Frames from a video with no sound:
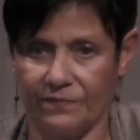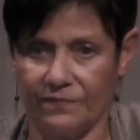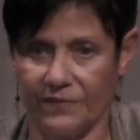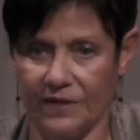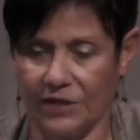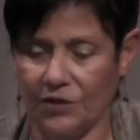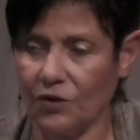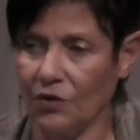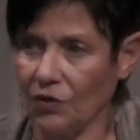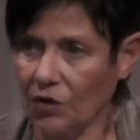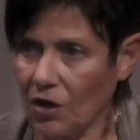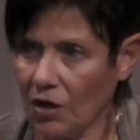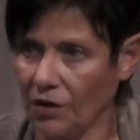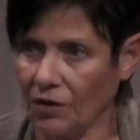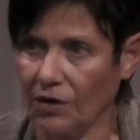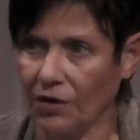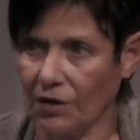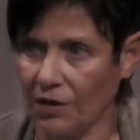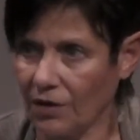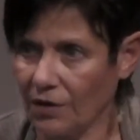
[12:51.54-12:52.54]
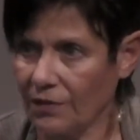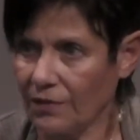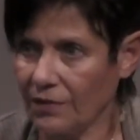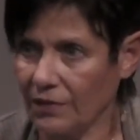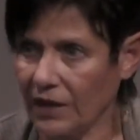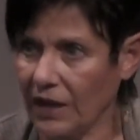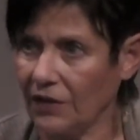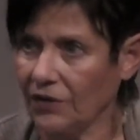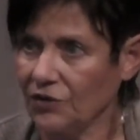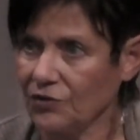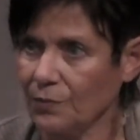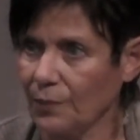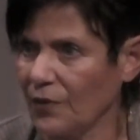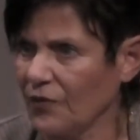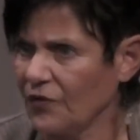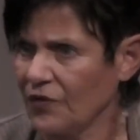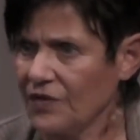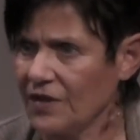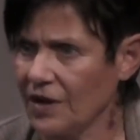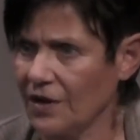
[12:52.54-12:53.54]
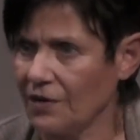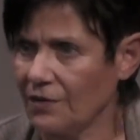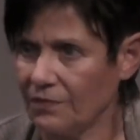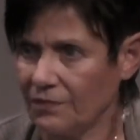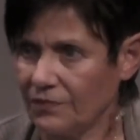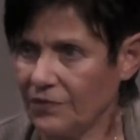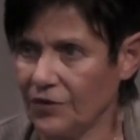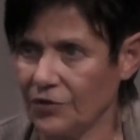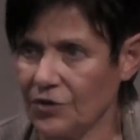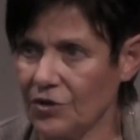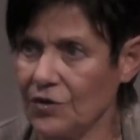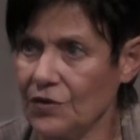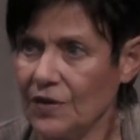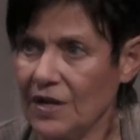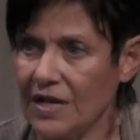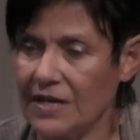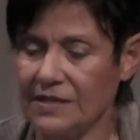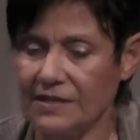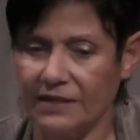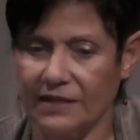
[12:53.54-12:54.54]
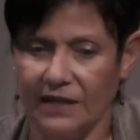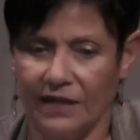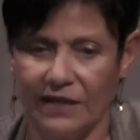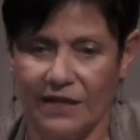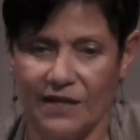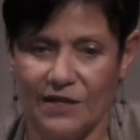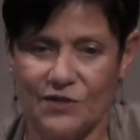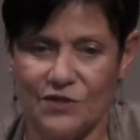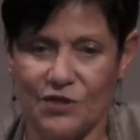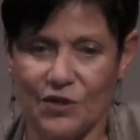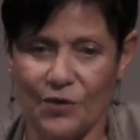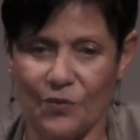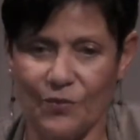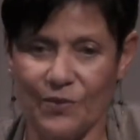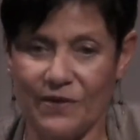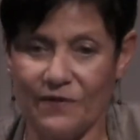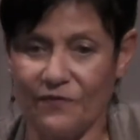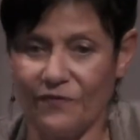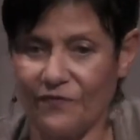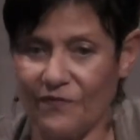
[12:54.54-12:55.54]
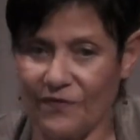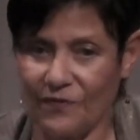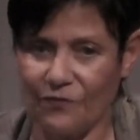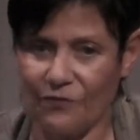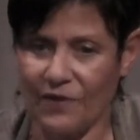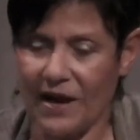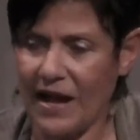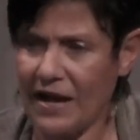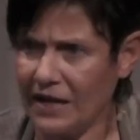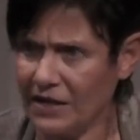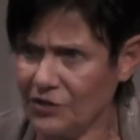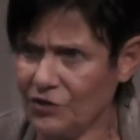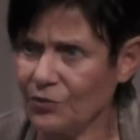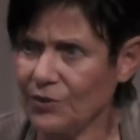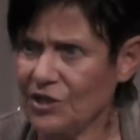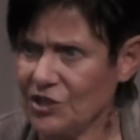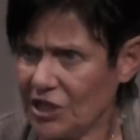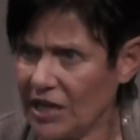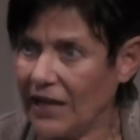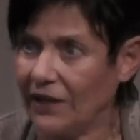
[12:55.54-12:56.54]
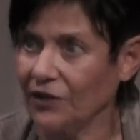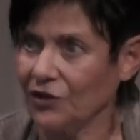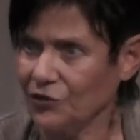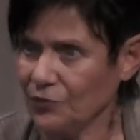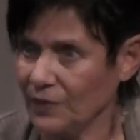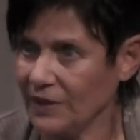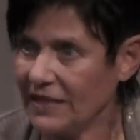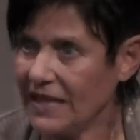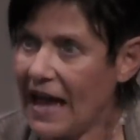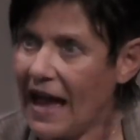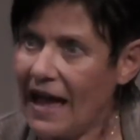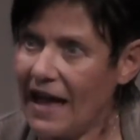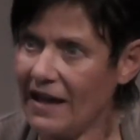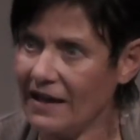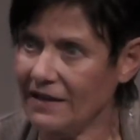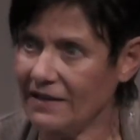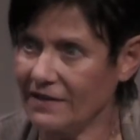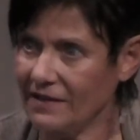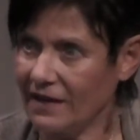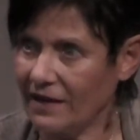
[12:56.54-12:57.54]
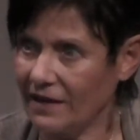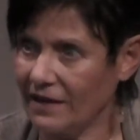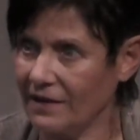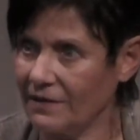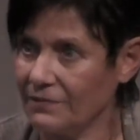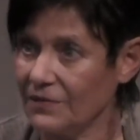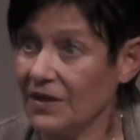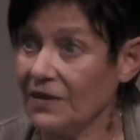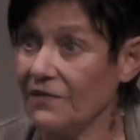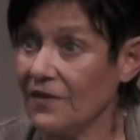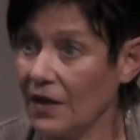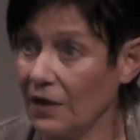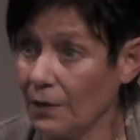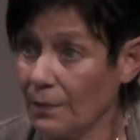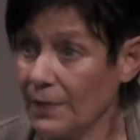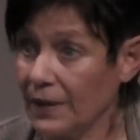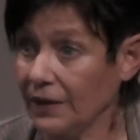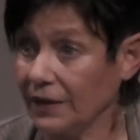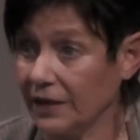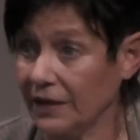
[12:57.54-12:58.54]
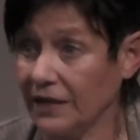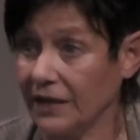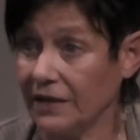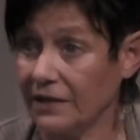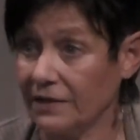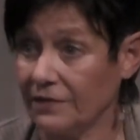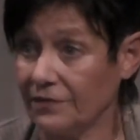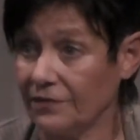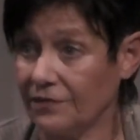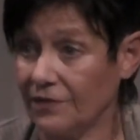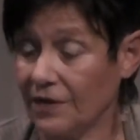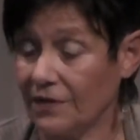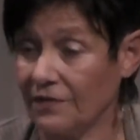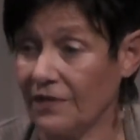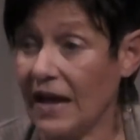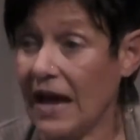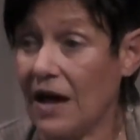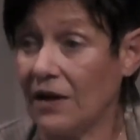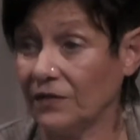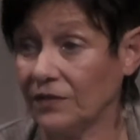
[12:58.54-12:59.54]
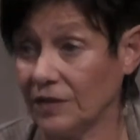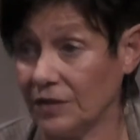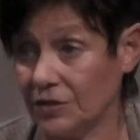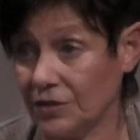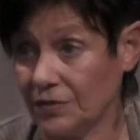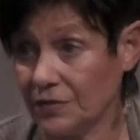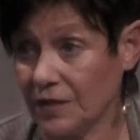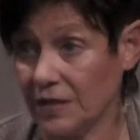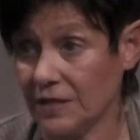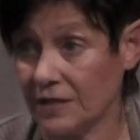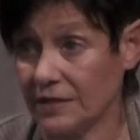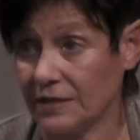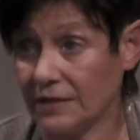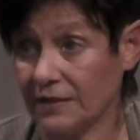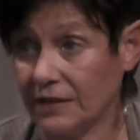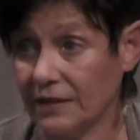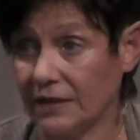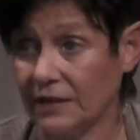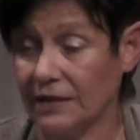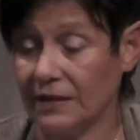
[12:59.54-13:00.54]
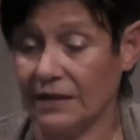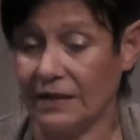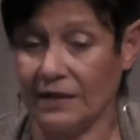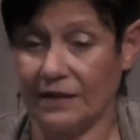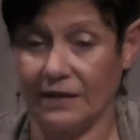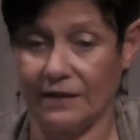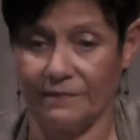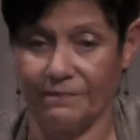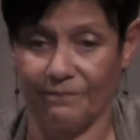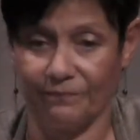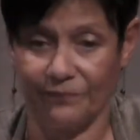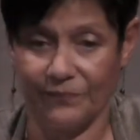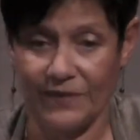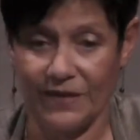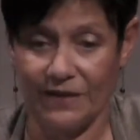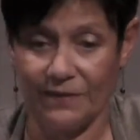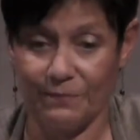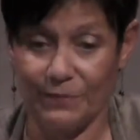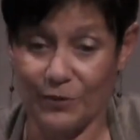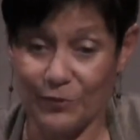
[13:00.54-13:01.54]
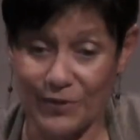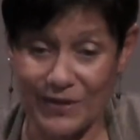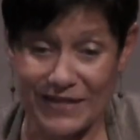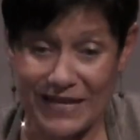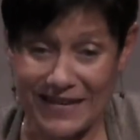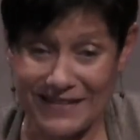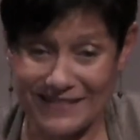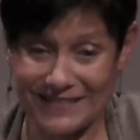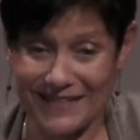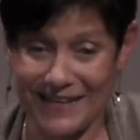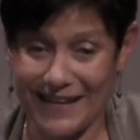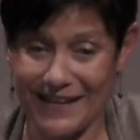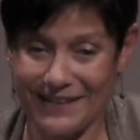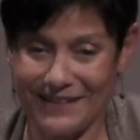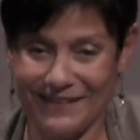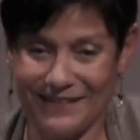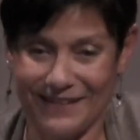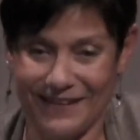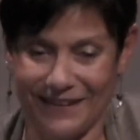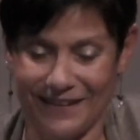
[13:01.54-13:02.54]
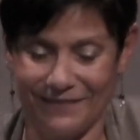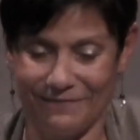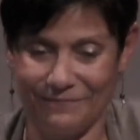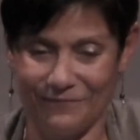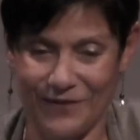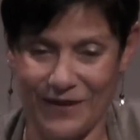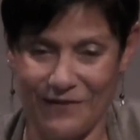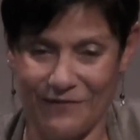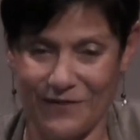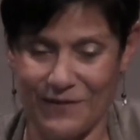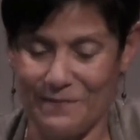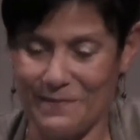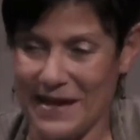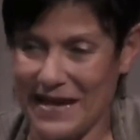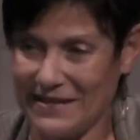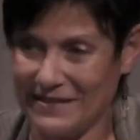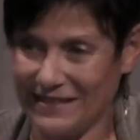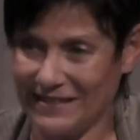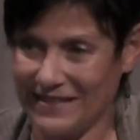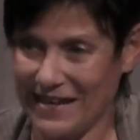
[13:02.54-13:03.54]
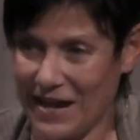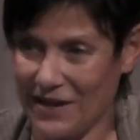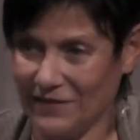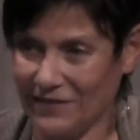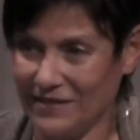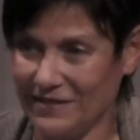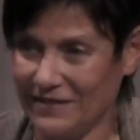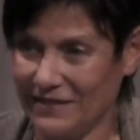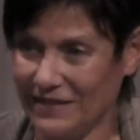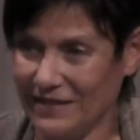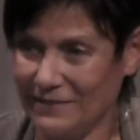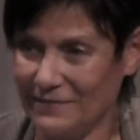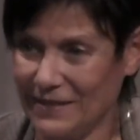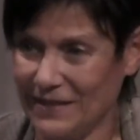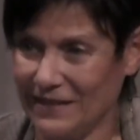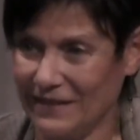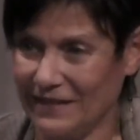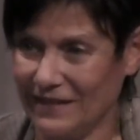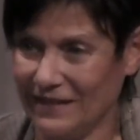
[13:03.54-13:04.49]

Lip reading: no longer are eligible for their units. So we've ran into a challenge with that, the availability of housing units. But with that said, we have an amazing housing team